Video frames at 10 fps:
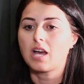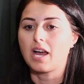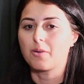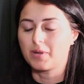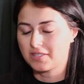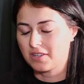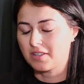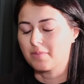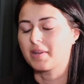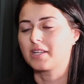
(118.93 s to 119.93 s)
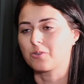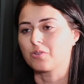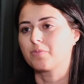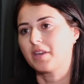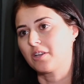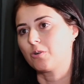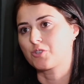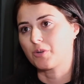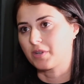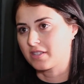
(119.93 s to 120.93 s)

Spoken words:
I went to him and I told him, hey, coach, I want to